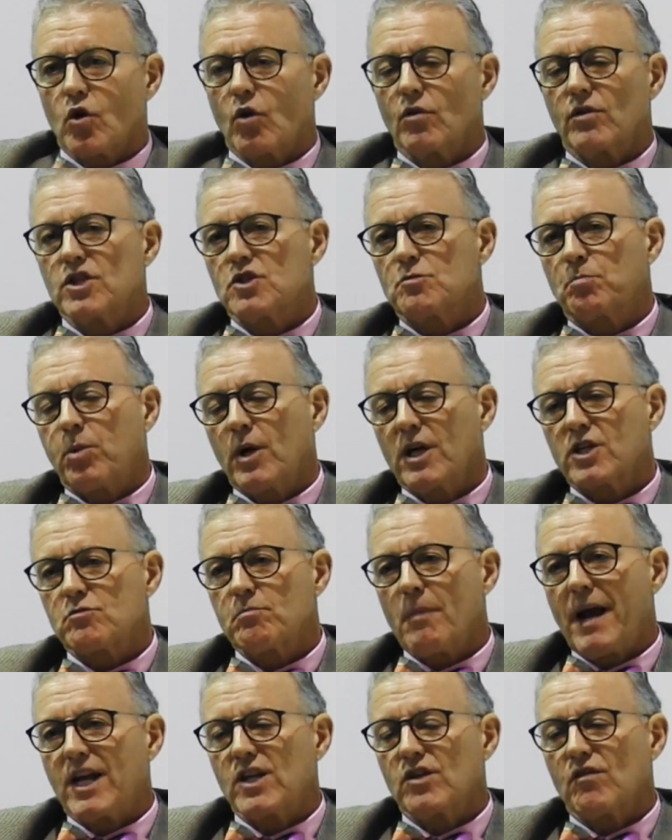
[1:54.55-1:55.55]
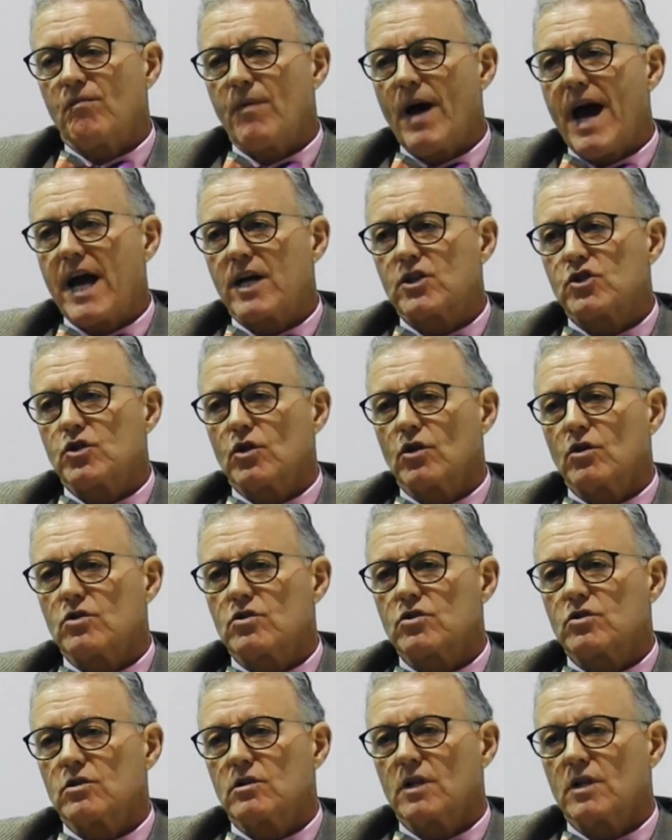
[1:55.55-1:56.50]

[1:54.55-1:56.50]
or these press manufacturers